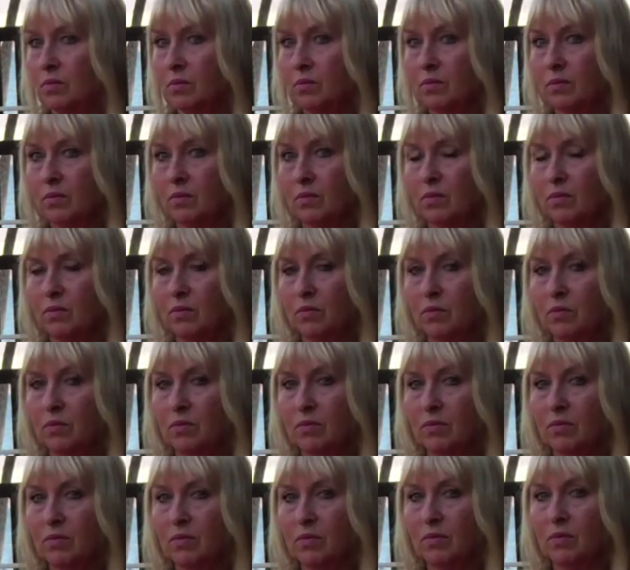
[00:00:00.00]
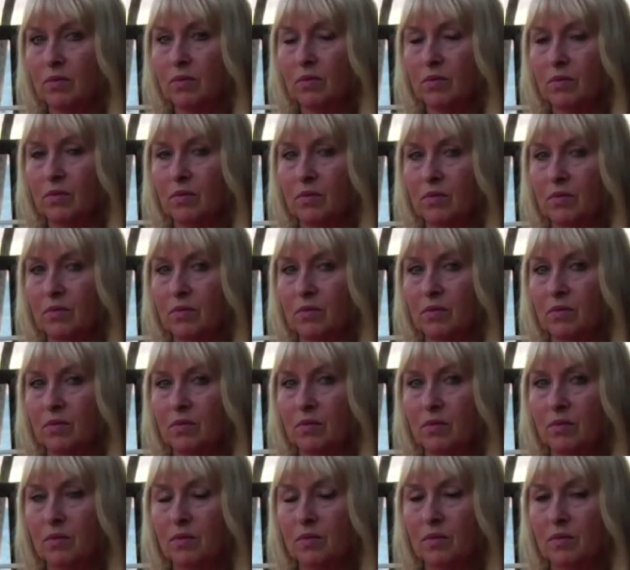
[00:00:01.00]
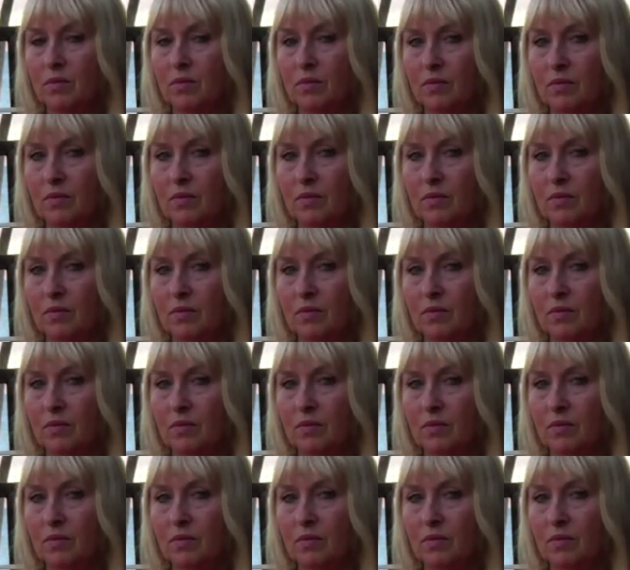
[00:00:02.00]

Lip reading: This person isn't speaking.